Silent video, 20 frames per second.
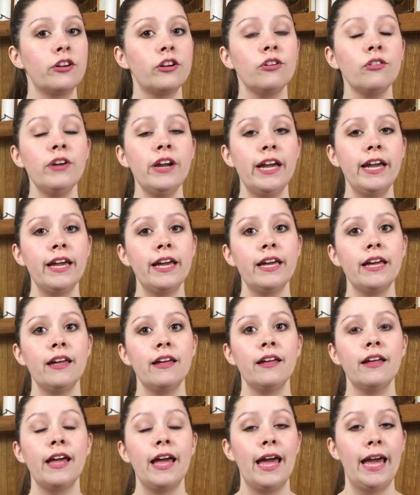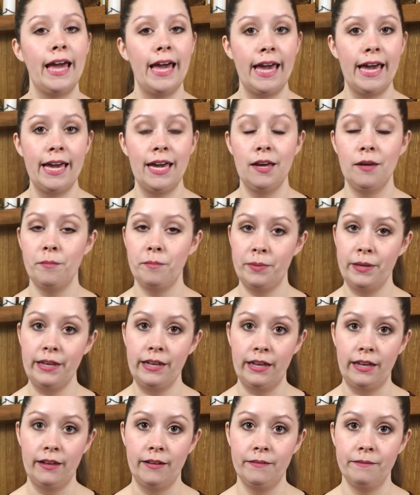Greek,
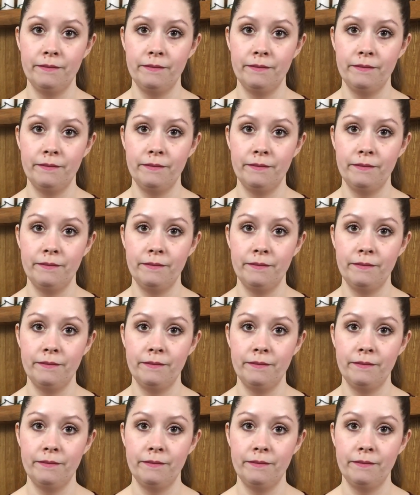AP.